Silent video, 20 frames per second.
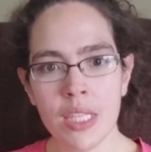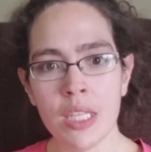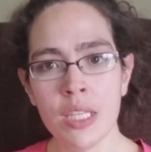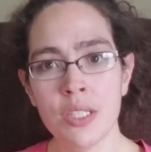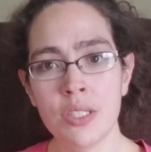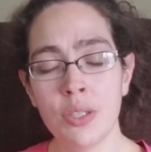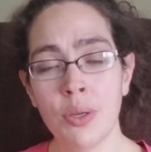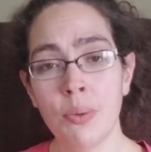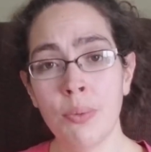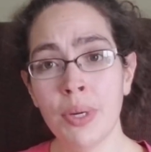
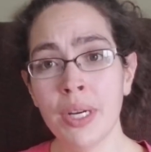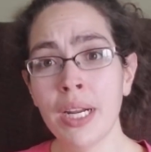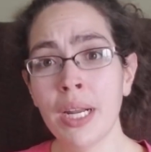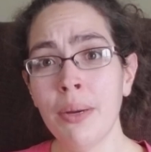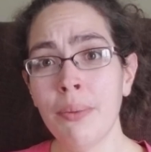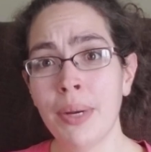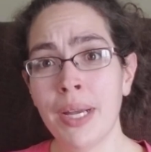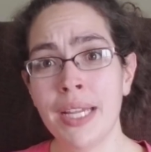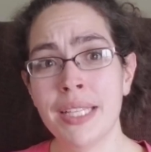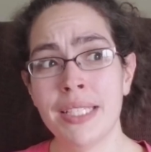So workout
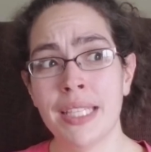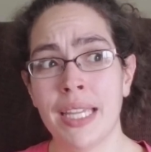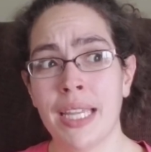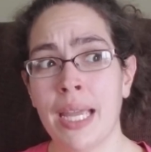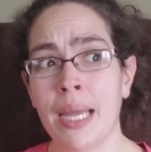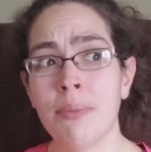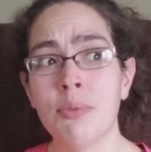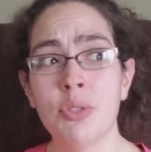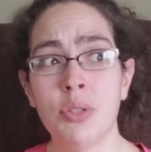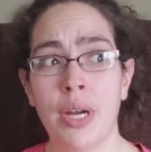wise,
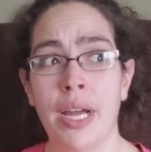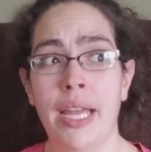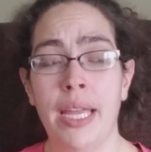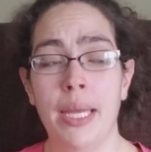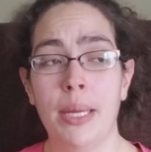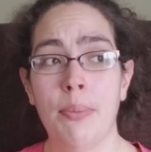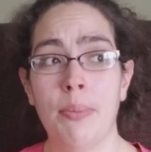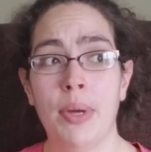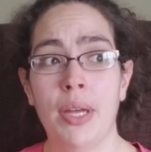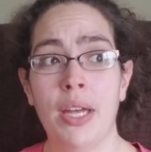I'm
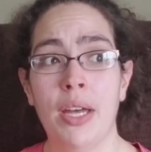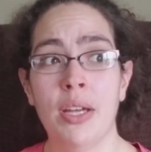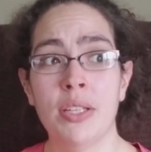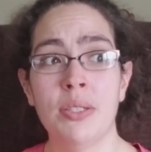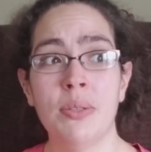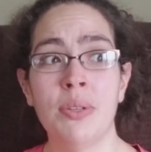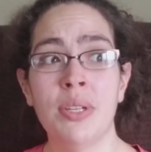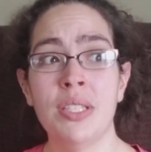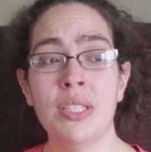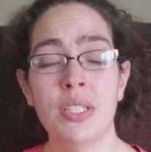trying, but
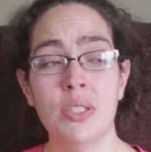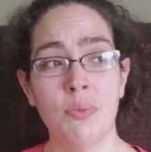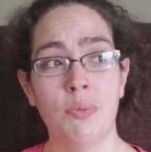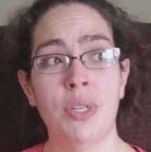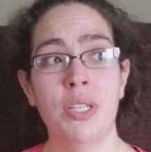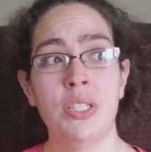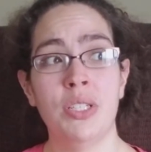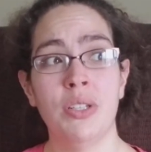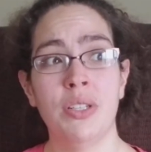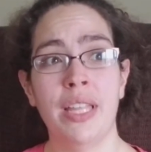also because it's winter,